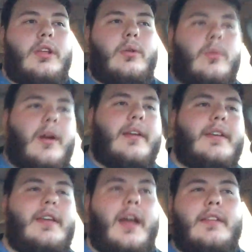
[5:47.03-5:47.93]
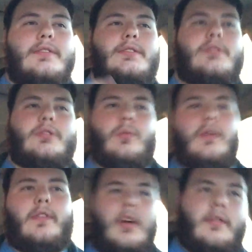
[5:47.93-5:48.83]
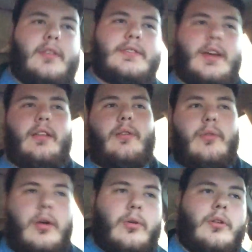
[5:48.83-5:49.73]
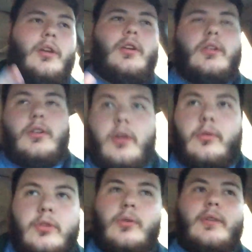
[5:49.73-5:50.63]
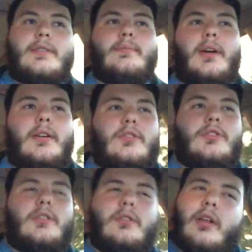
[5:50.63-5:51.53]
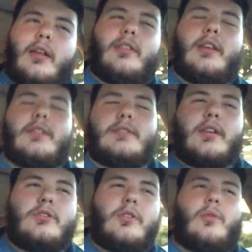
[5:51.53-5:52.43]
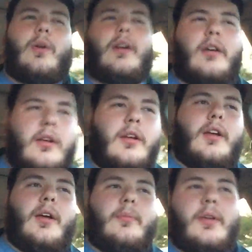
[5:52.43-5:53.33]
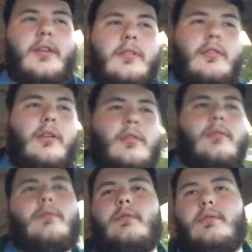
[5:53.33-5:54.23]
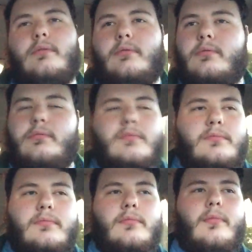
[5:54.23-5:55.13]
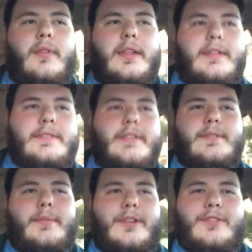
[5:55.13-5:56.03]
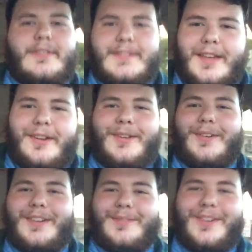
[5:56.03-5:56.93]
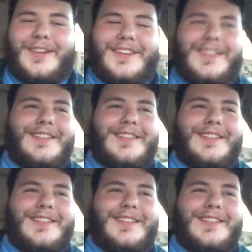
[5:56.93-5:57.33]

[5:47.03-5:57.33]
you against swerving off the side of the road, you don't do it as much. I think it's because you're aware. I'm like, no. Because I'm not trying to scare you anymore.